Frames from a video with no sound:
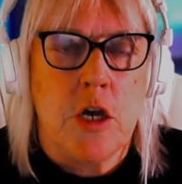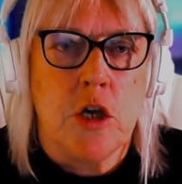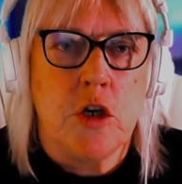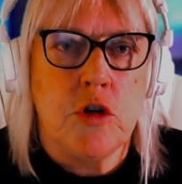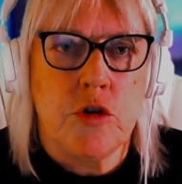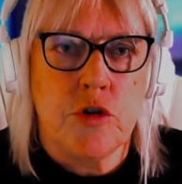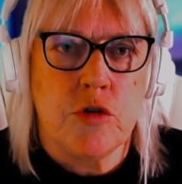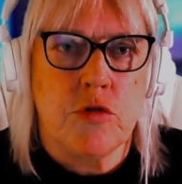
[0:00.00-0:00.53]
You
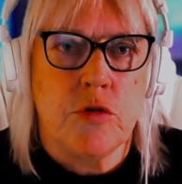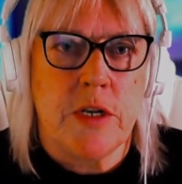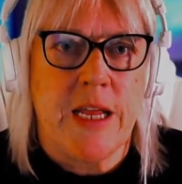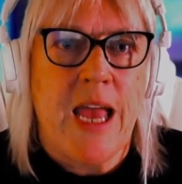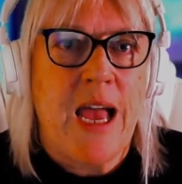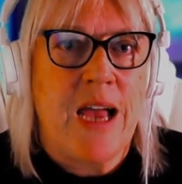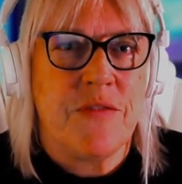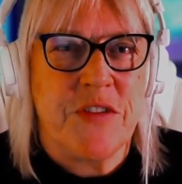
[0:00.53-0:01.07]
suddenly
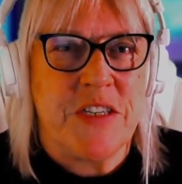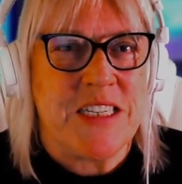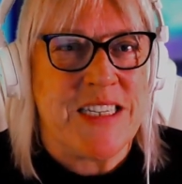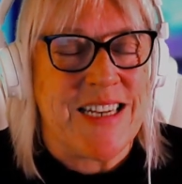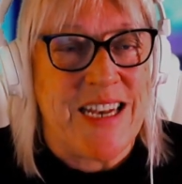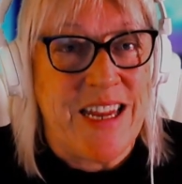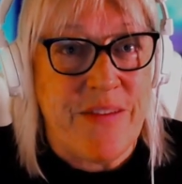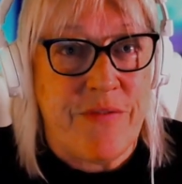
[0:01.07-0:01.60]
have to
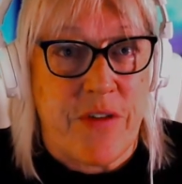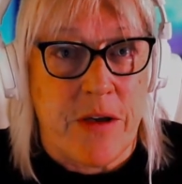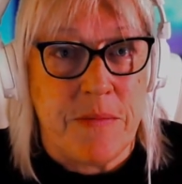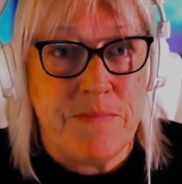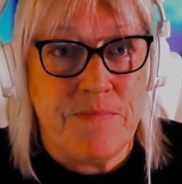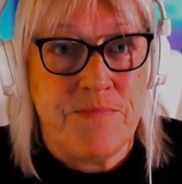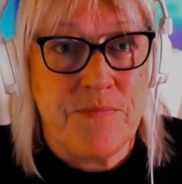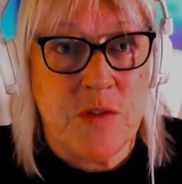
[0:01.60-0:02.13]
deliver,
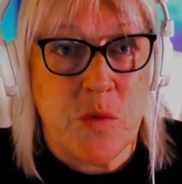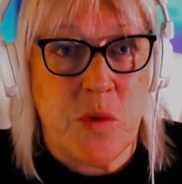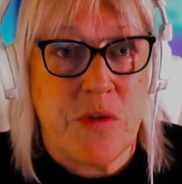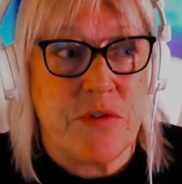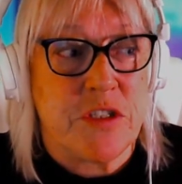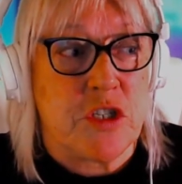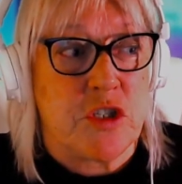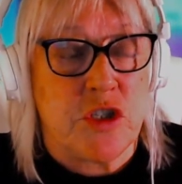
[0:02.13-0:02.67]
whether
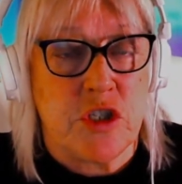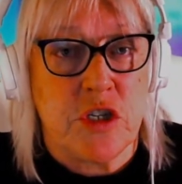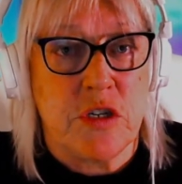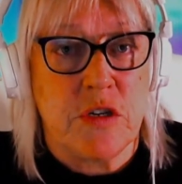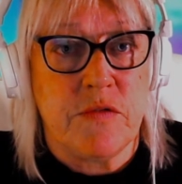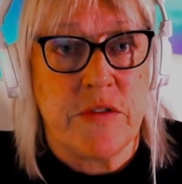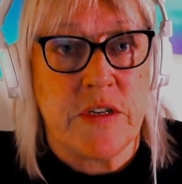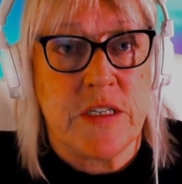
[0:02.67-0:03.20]
it's a
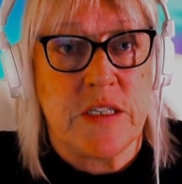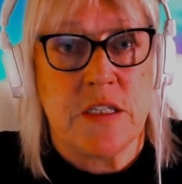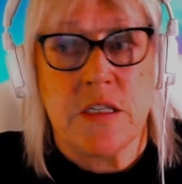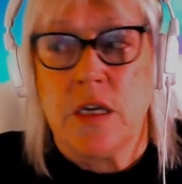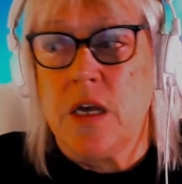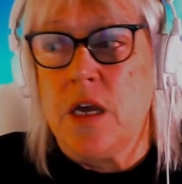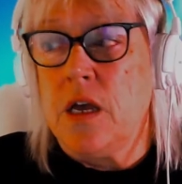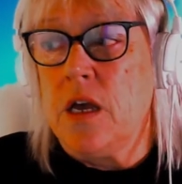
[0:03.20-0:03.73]
service,
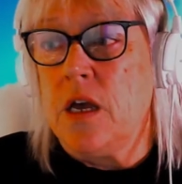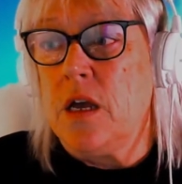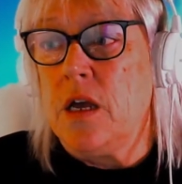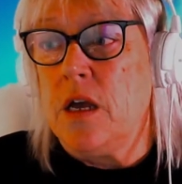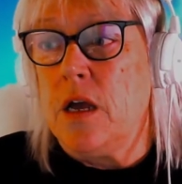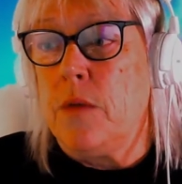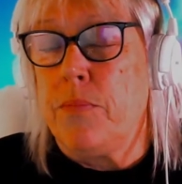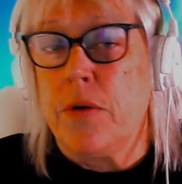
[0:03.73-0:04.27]

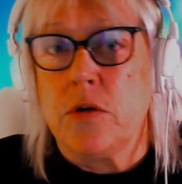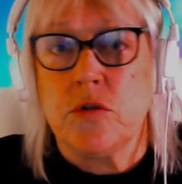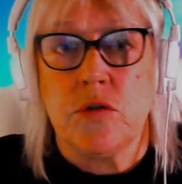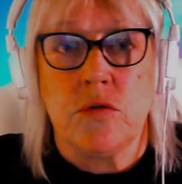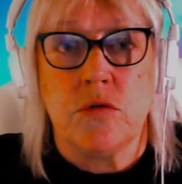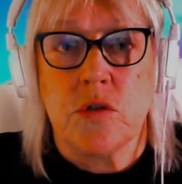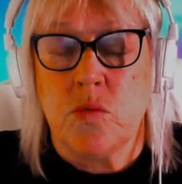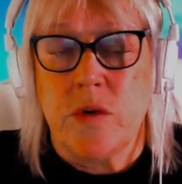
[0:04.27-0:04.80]
a
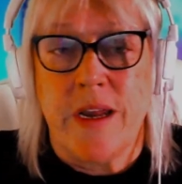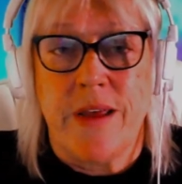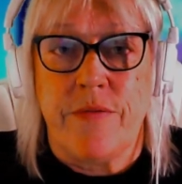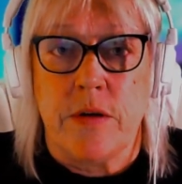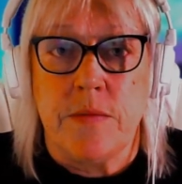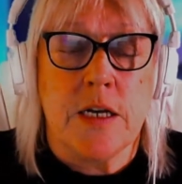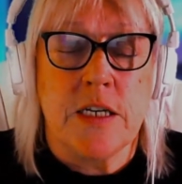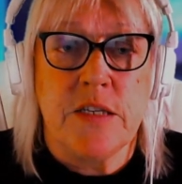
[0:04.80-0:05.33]
product, whatever.
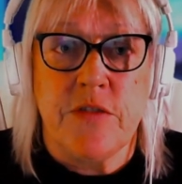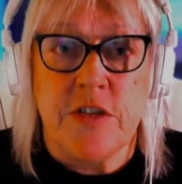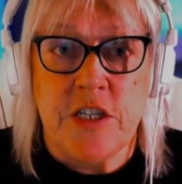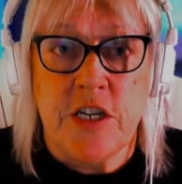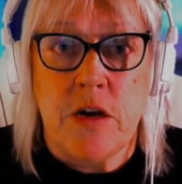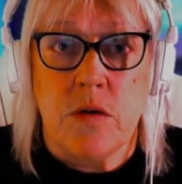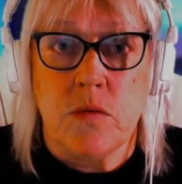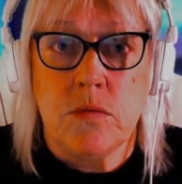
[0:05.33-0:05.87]
Because if you
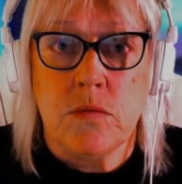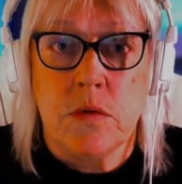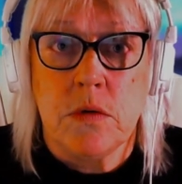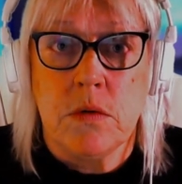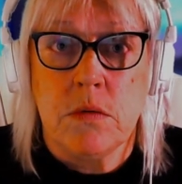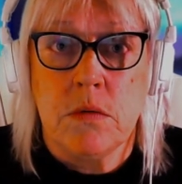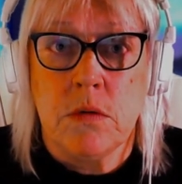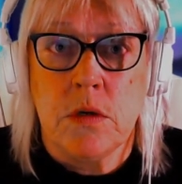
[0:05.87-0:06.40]
don't
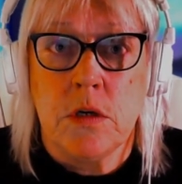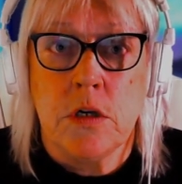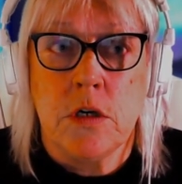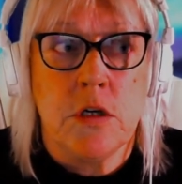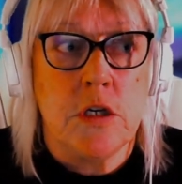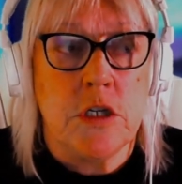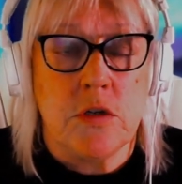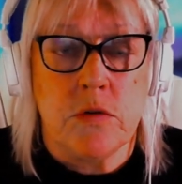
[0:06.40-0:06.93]

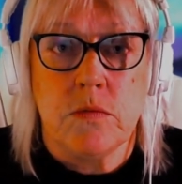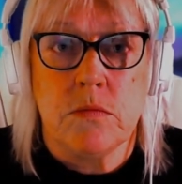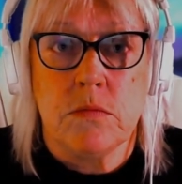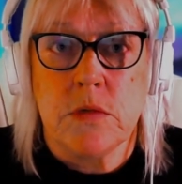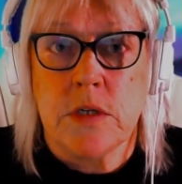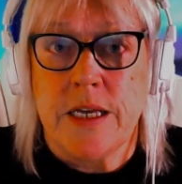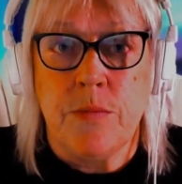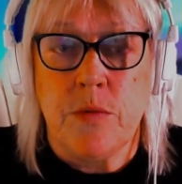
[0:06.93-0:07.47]

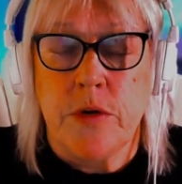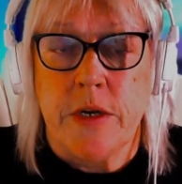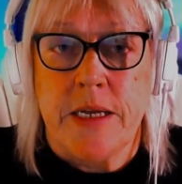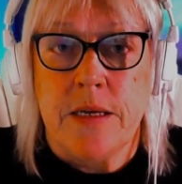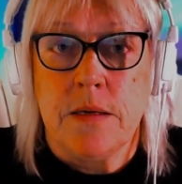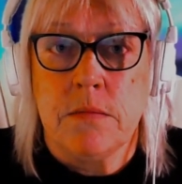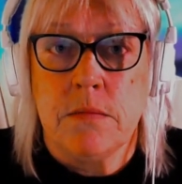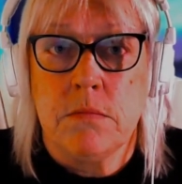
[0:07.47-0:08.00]
get your money.
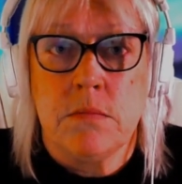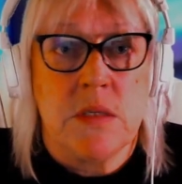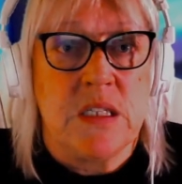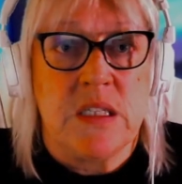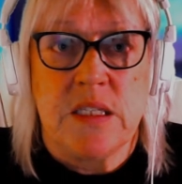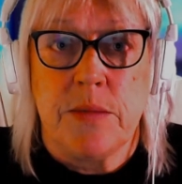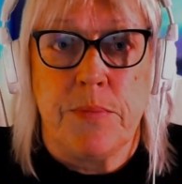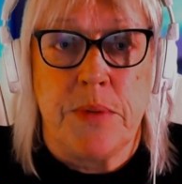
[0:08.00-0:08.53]
It's as
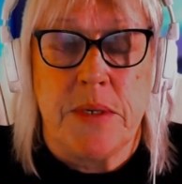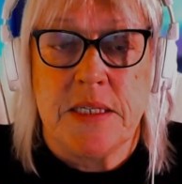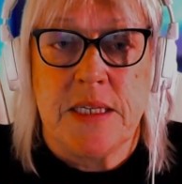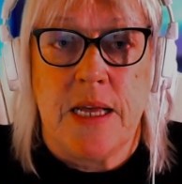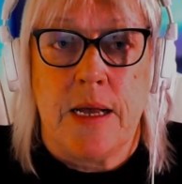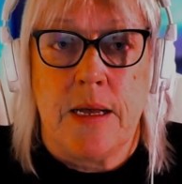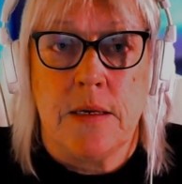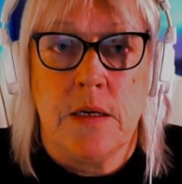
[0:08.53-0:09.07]
simple as
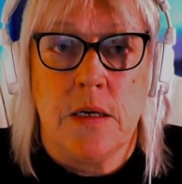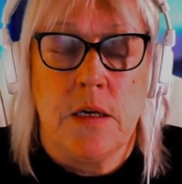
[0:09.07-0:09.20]
that.